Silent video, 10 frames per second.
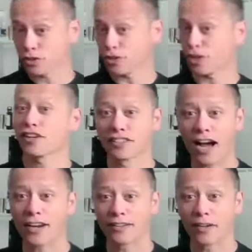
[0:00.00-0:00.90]
and we'll
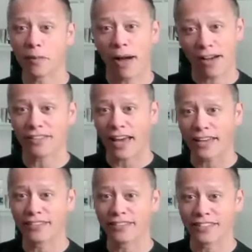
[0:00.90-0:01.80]
talk a lot
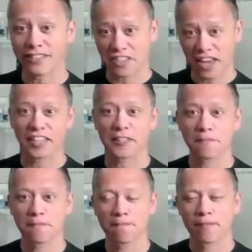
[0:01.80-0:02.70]
about that in a
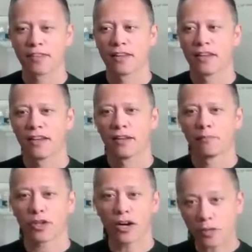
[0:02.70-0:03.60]
second,
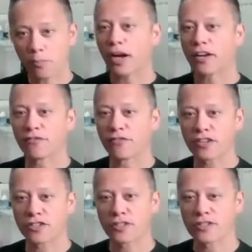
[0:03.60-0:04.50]
because our body
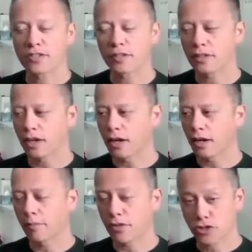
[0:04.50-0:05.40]
functions
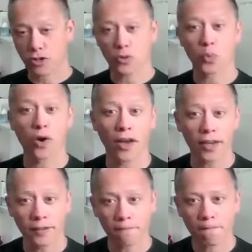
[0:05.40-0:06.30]
a certain
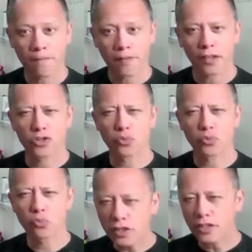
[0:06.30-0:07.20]
way, it's
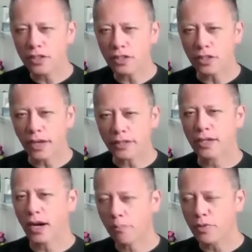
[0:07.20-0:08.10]
really good at
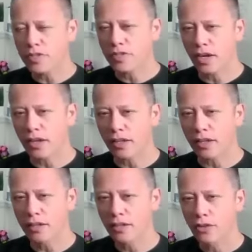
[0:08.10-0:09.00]

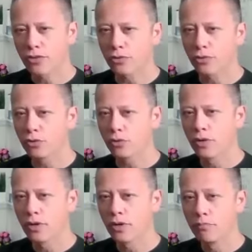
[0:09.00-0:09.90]
compensating through
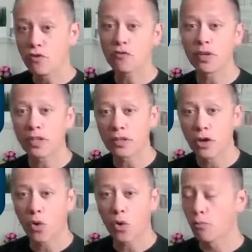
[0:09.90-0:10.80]
movement
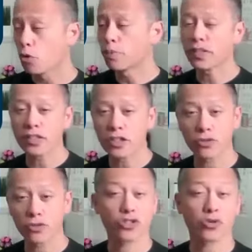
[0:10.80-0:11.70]
or mobility
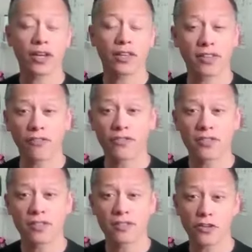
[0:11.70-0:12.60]
or strength
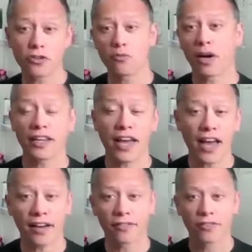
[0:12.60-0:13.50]
deficits that you might have.